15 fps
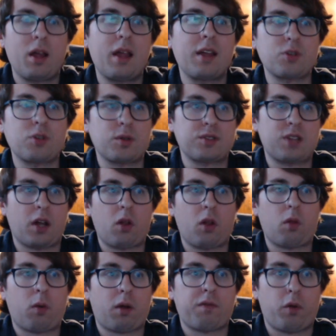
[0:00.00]
So it's done all the
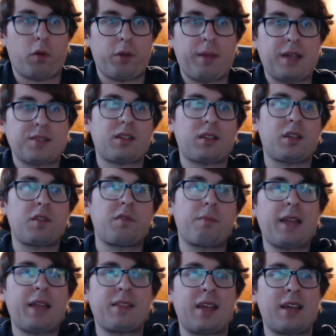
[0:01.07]
work for you, basically. You've
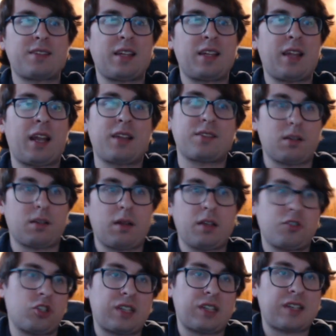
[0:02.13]
made this, and then it's
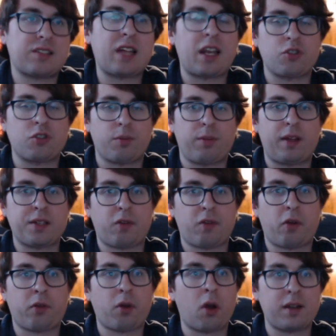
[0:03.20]
just extended your plays
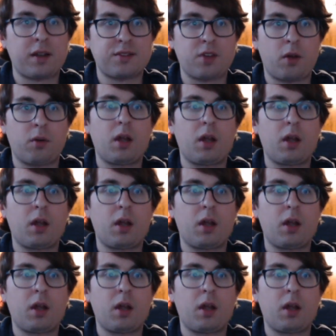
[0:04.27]
further on its own.